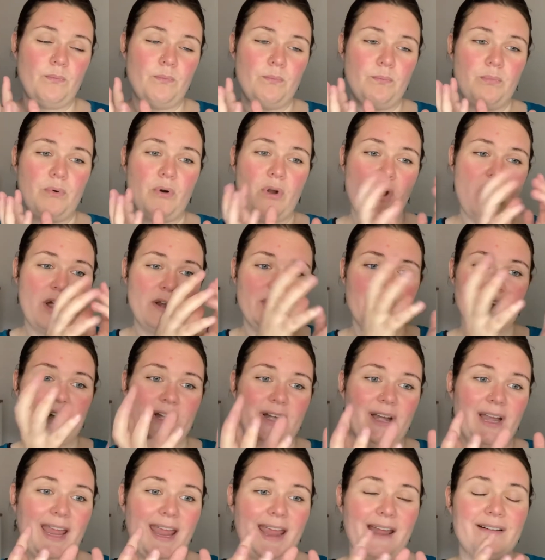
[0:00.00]

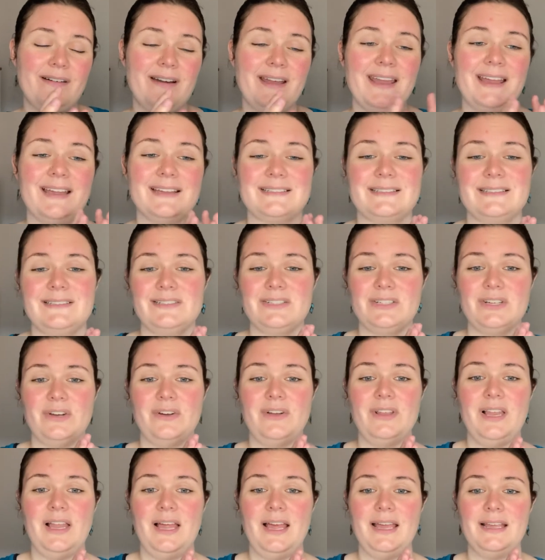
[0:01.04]
broader areas and you
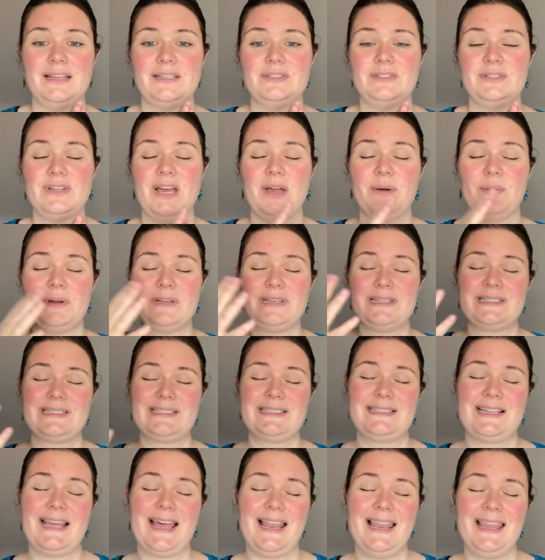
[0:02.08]
go like, do I want a
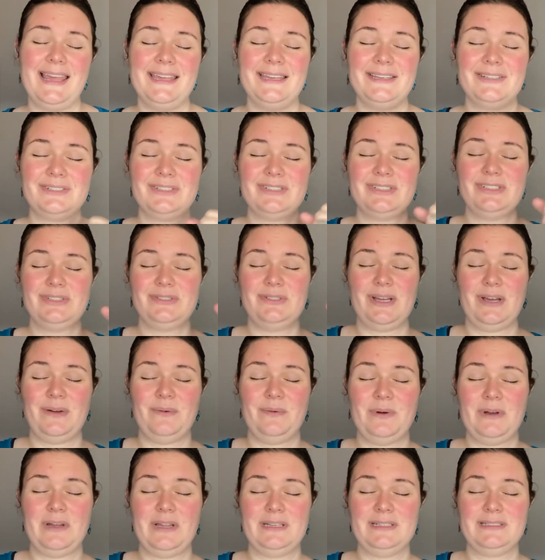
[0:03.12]
salad or do I
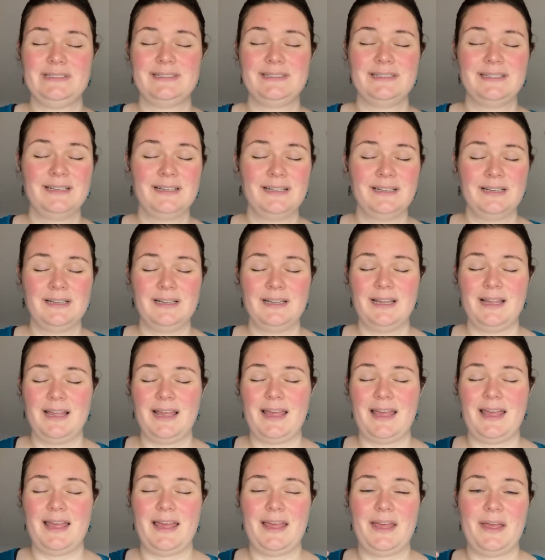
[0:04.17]
want
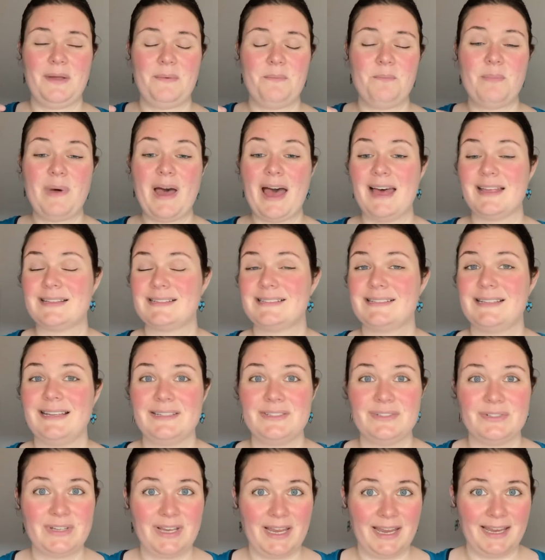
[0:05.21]
pasta
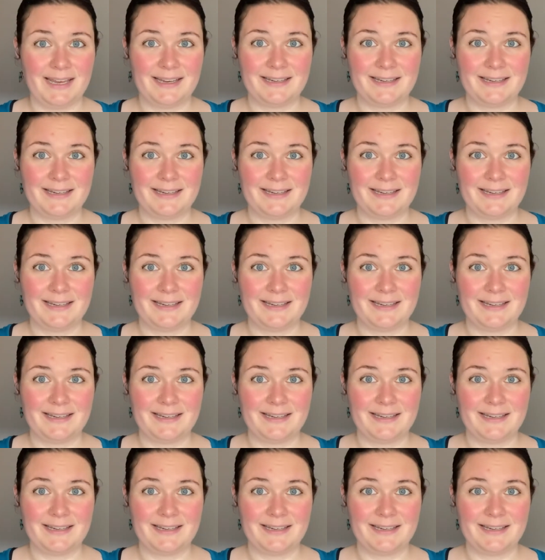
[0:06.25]
today?